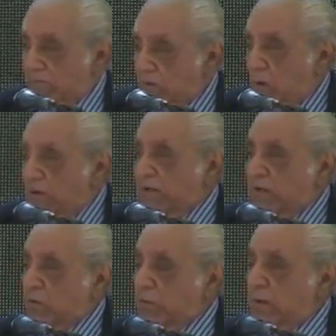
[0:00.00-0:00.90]
we want
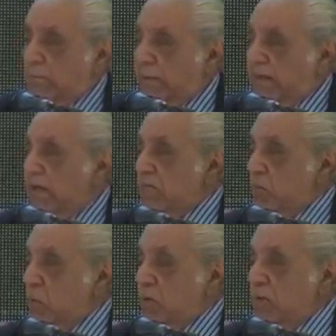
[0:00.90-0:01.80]
it to be a bleeding
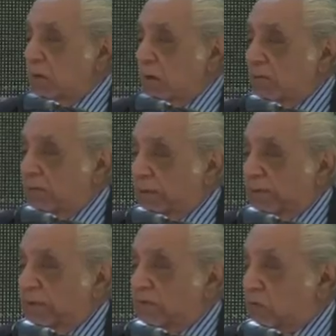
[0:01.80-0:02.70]
wound for
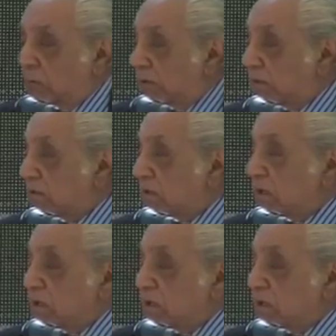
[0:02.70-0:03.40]
the Soviets